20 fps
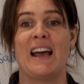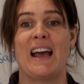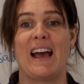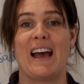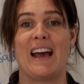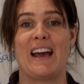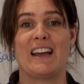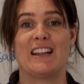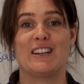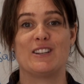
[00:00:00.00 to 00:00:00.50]

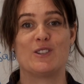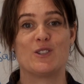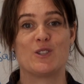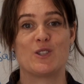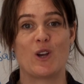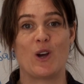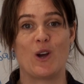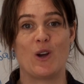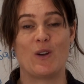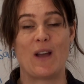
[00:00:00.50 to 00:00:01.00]
And
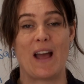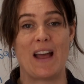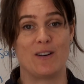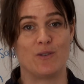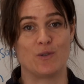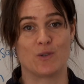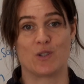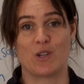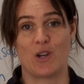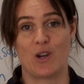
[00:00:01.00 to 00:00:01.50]
so, and
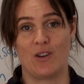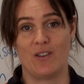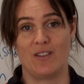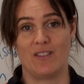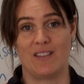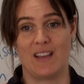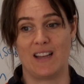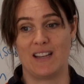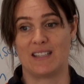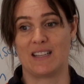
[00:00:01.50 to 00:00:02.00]
also
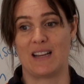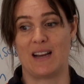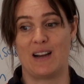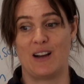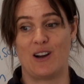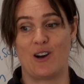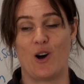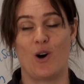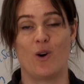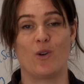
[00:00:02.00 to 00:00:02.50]
there's
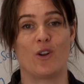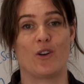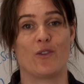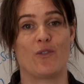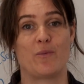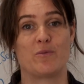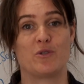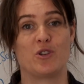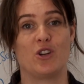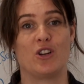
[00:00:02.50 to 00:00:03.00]
a whole lot of
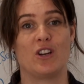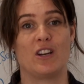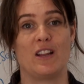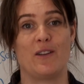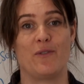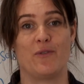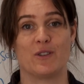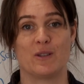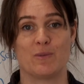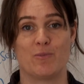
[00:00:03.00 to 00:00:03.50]
opportunity
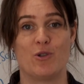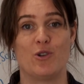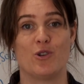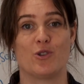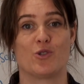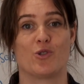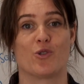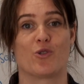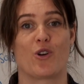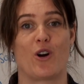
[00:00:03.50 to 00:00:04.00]
for
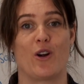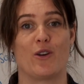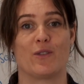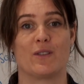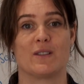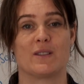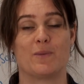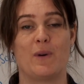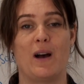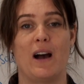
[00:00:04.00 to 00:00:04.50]
spiritual growth
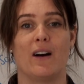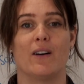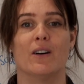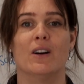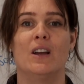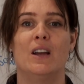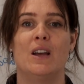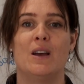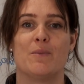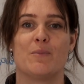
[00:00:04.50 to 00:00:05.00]
as well
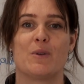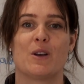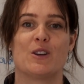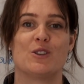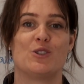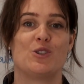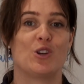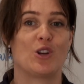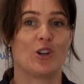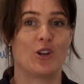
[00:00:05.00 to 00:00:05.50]

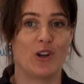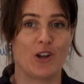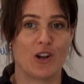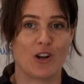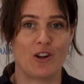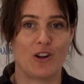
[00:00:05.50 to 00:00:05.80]
because you can learn